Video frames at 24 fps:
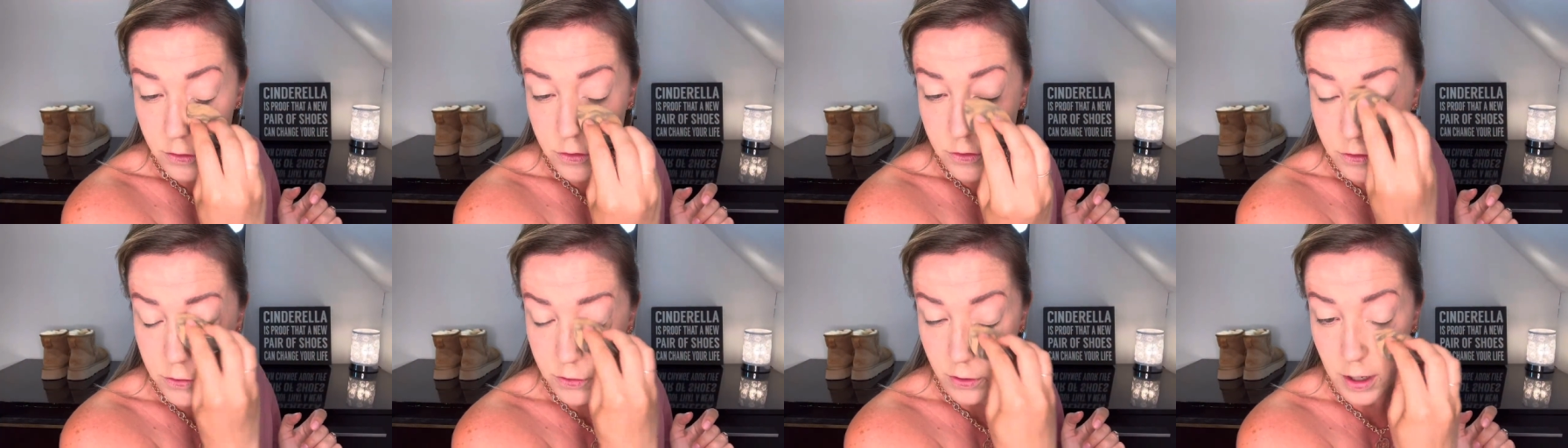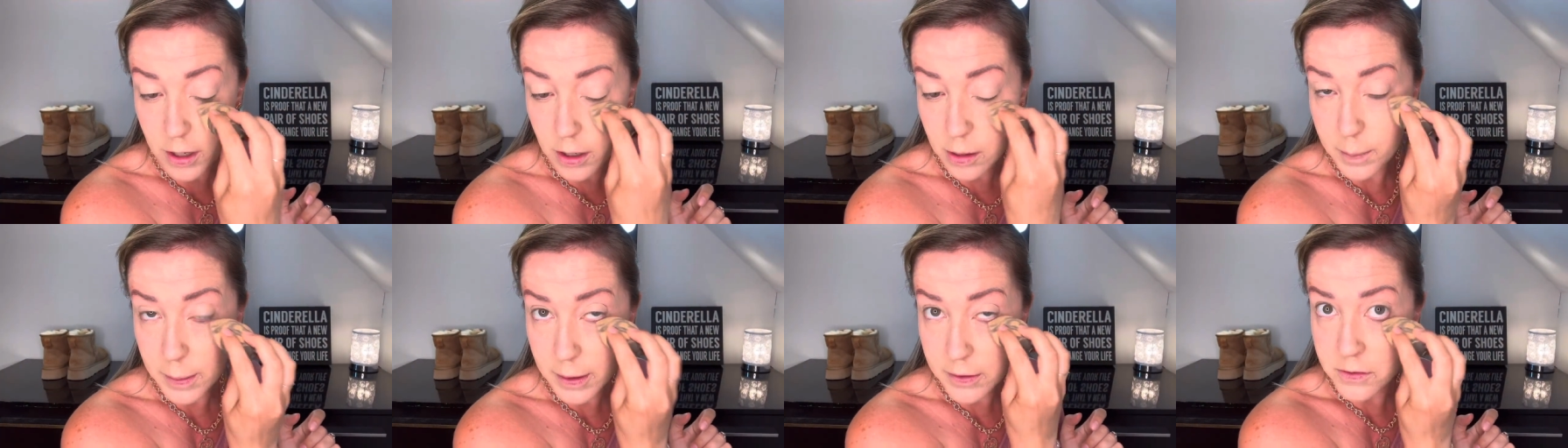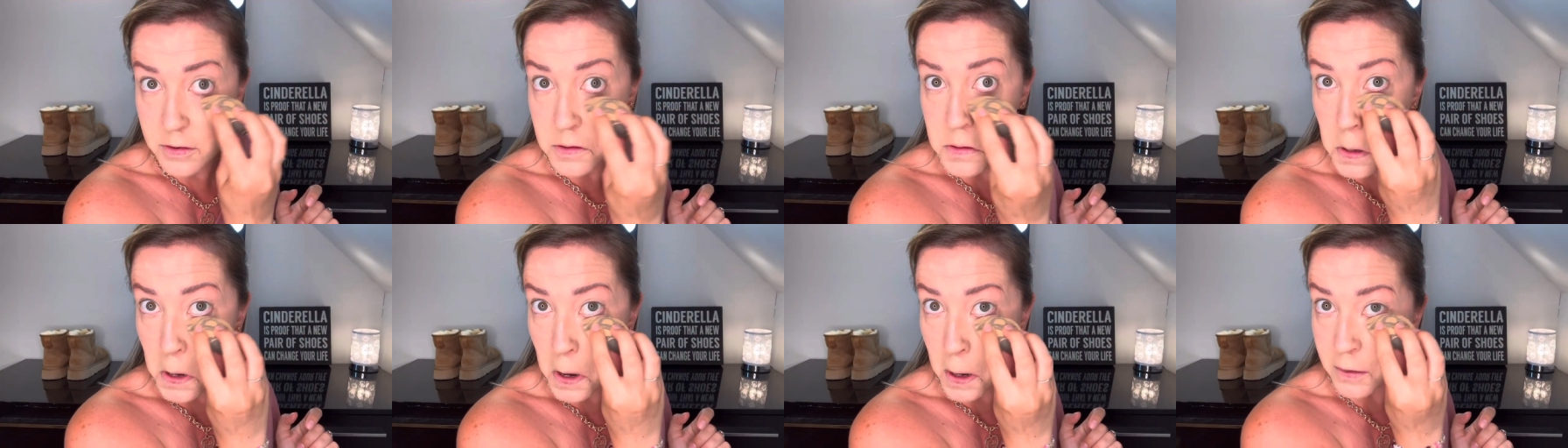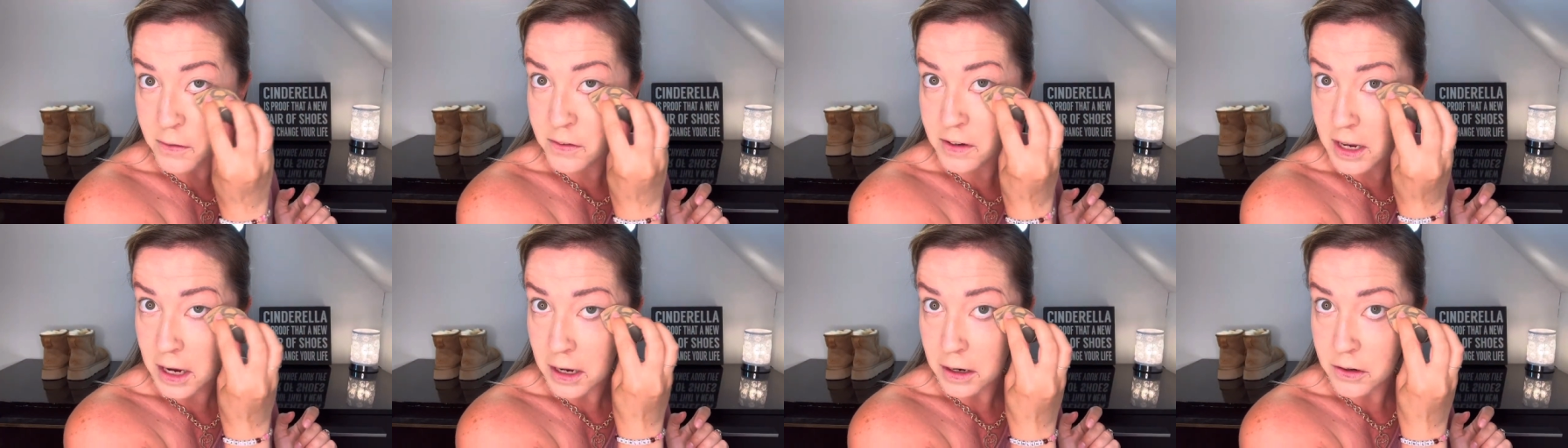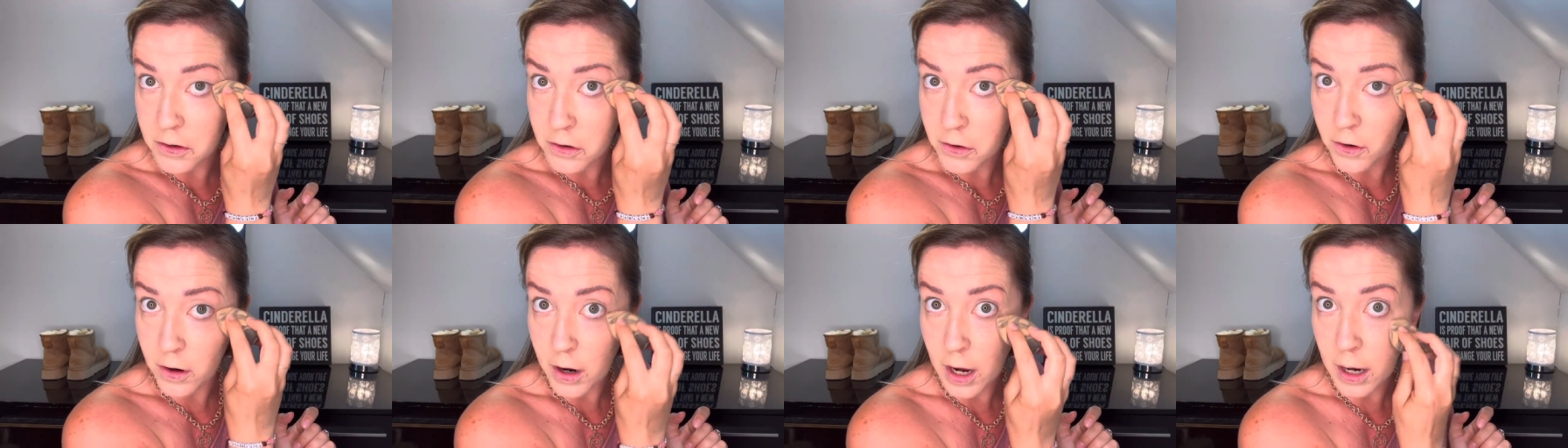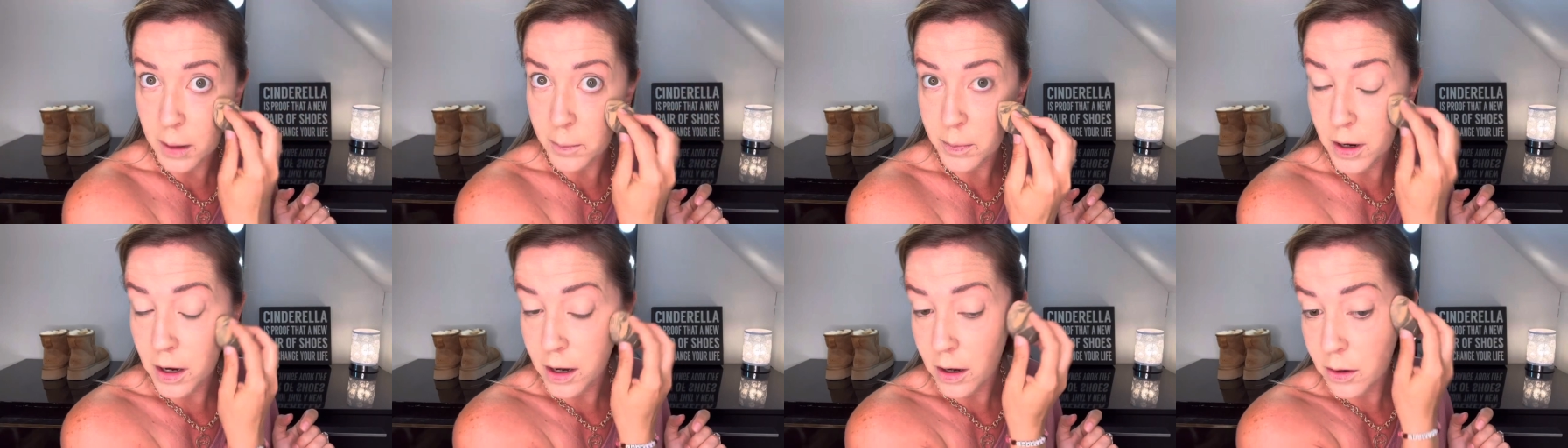Try your best not to get in your
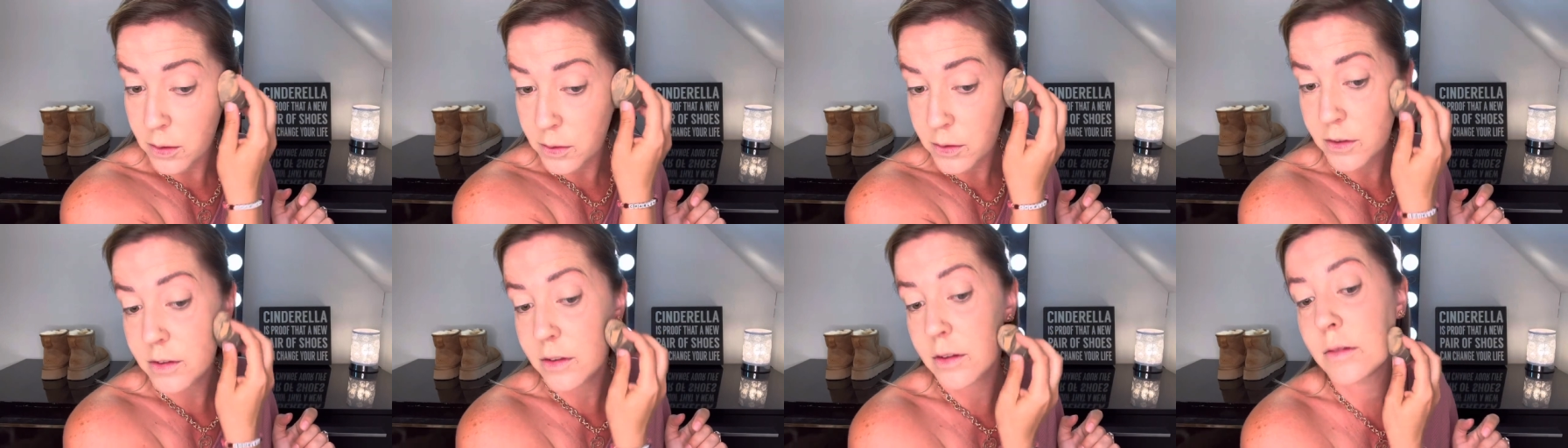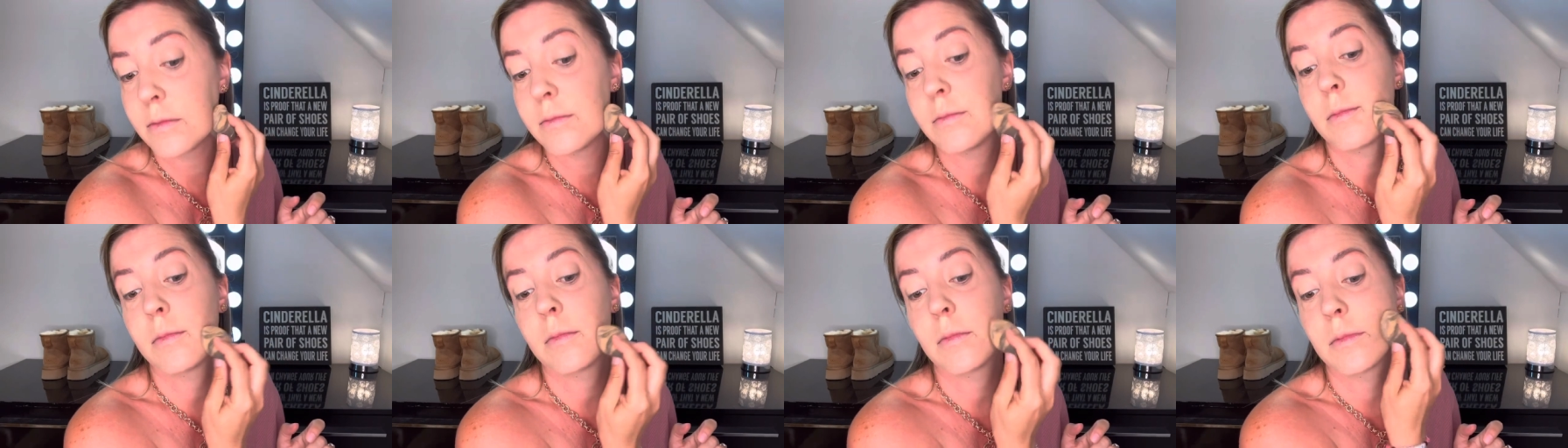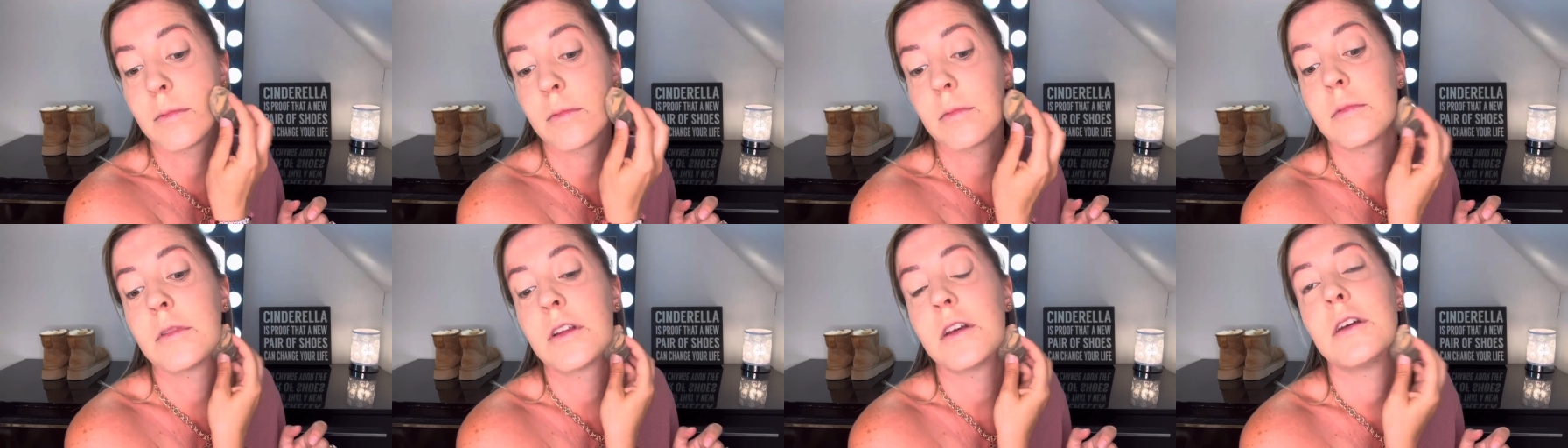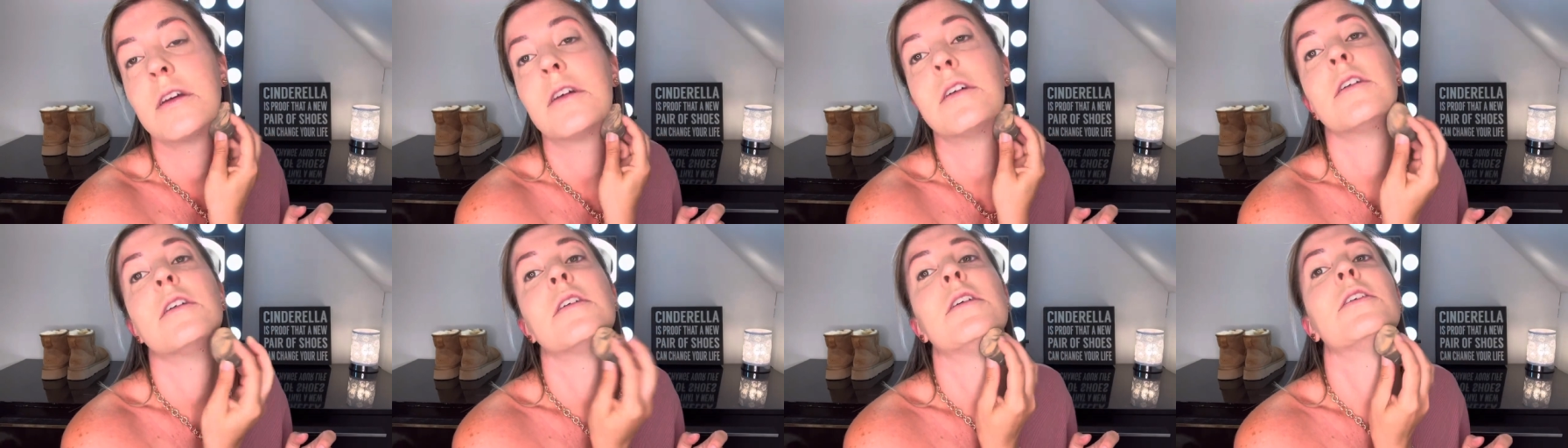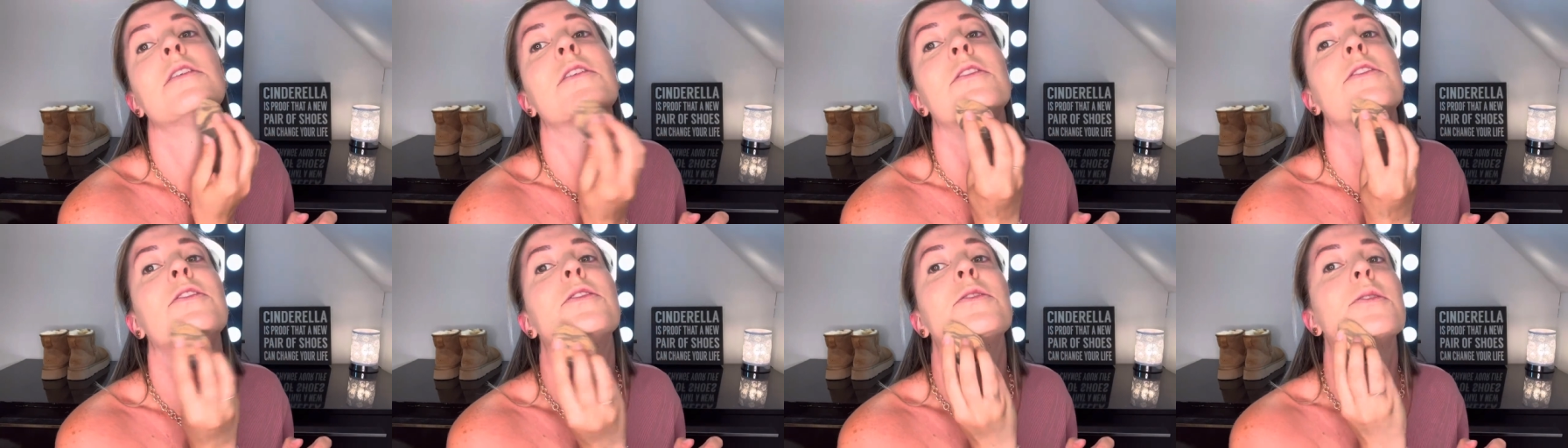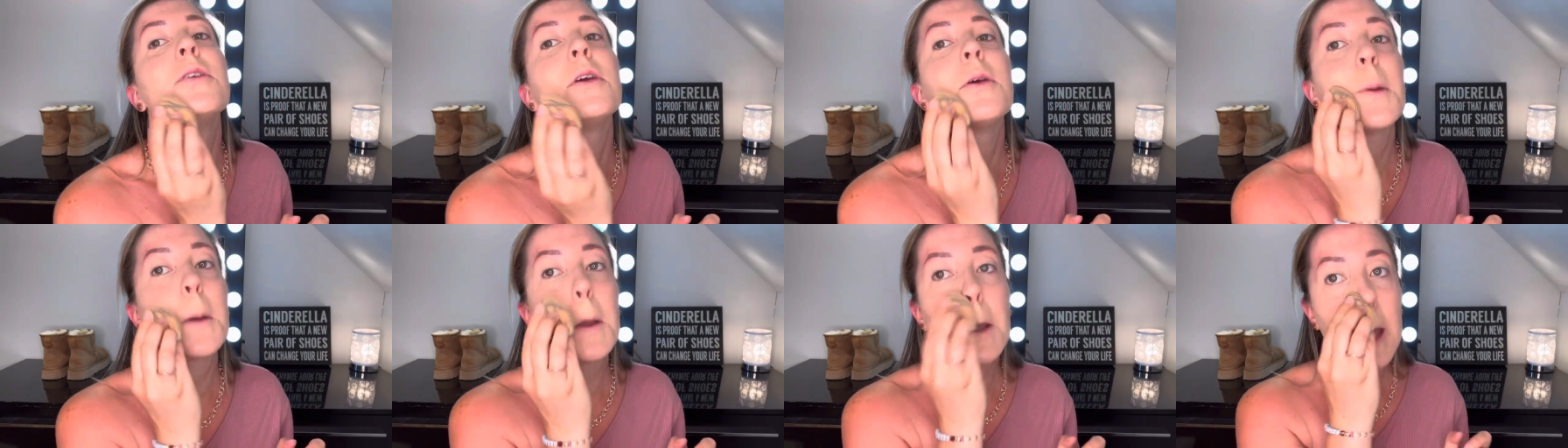eyebrows. Do
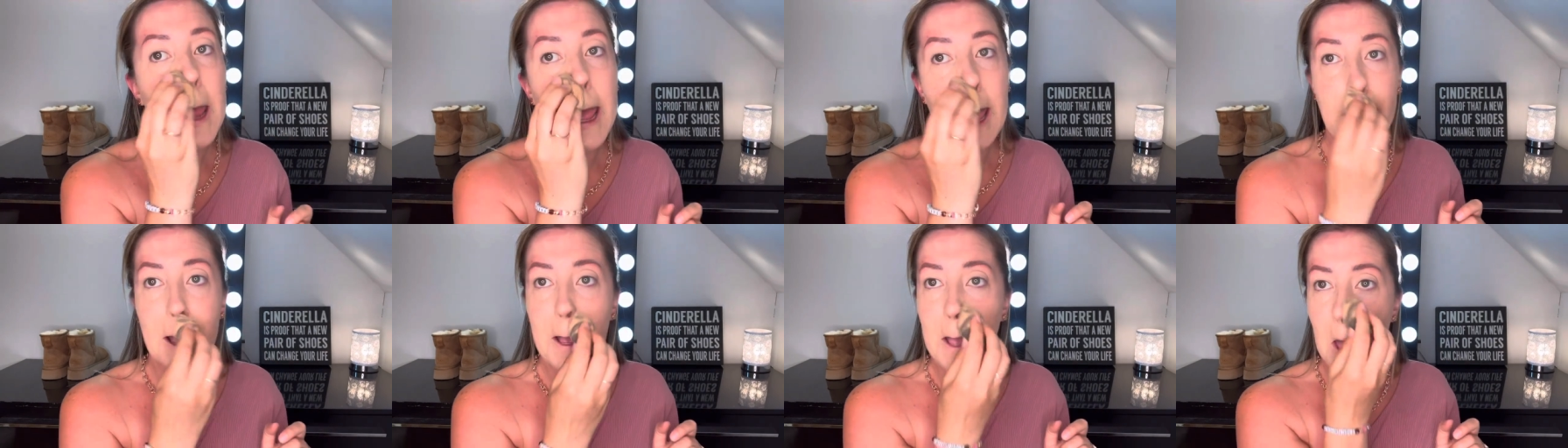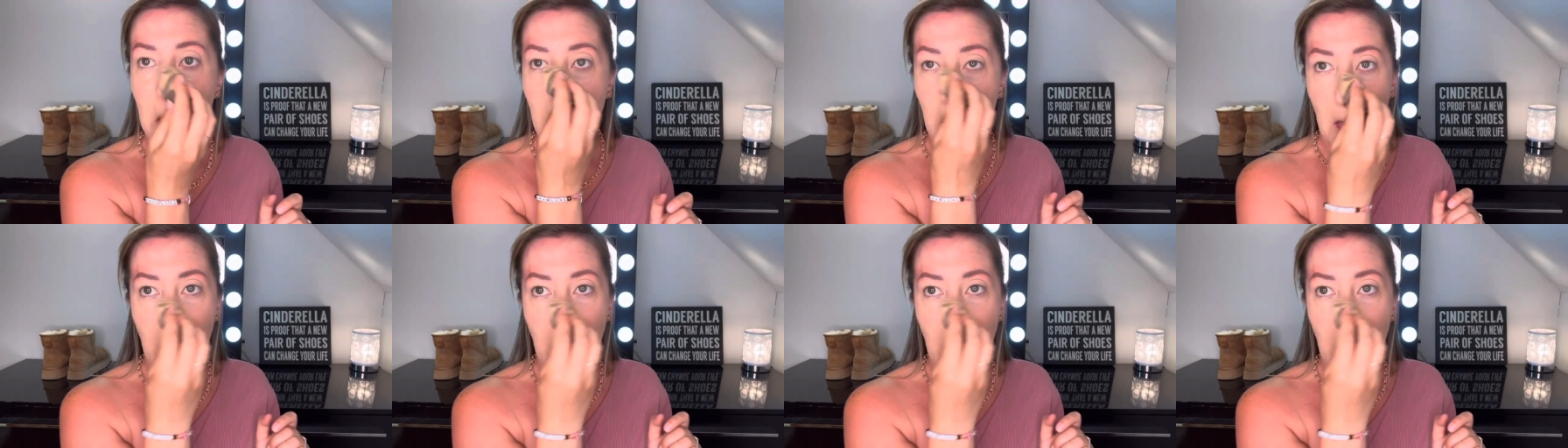your neck.